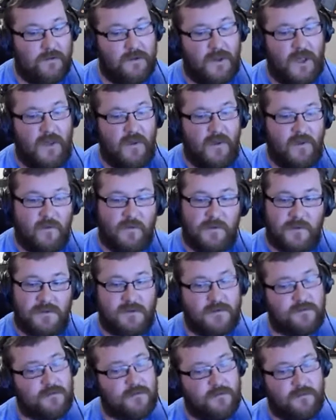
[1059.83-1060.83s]
okay,
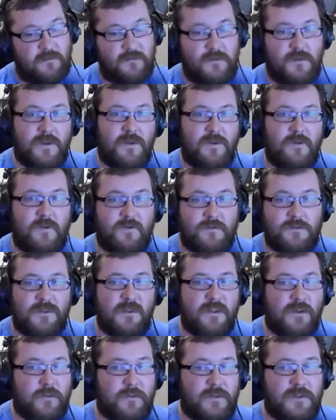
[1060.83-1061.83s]
humans want to go
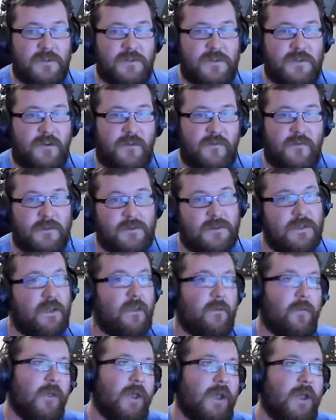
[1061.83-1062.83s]
dig up this stuff and take
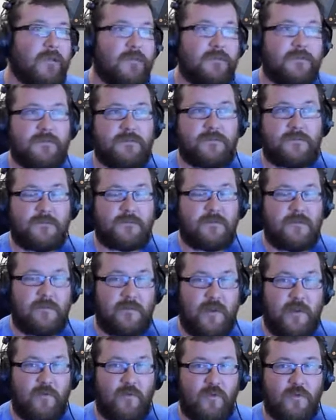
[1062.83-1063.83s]
it back so we
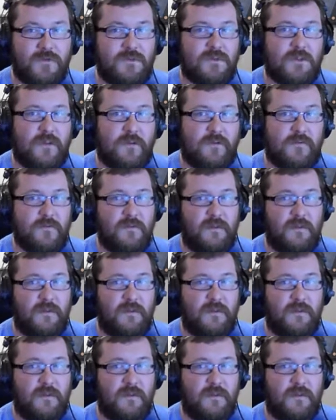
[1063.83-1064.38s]
can make more stuff,